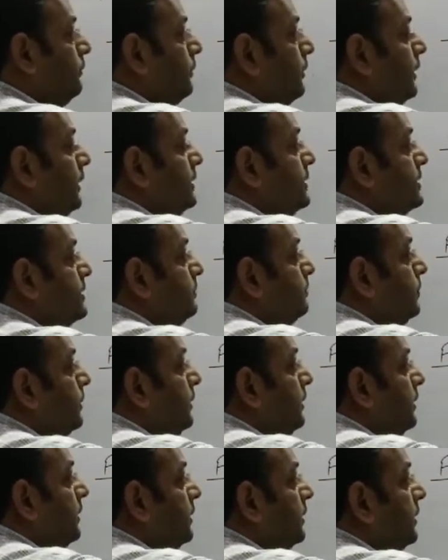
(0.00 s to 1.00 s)
define
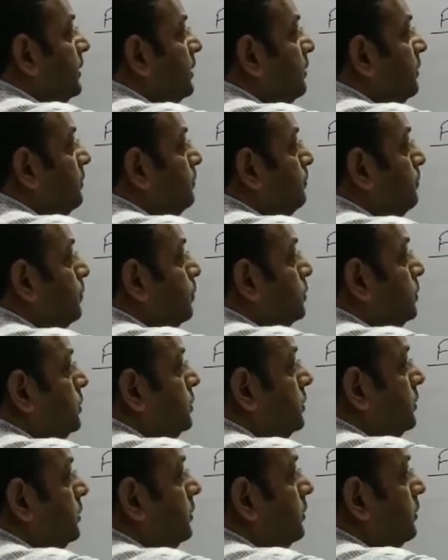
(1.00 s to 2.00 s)
simply a push